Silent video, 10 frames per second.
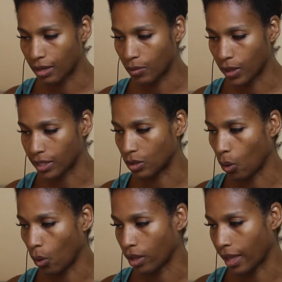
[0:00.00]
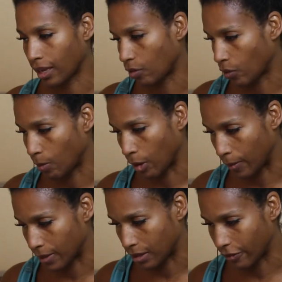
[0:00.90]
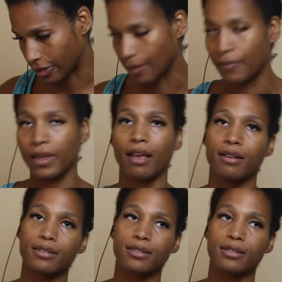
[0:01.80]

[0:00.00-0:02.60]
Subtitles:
Whereas the oil, I could repurpose it for something else.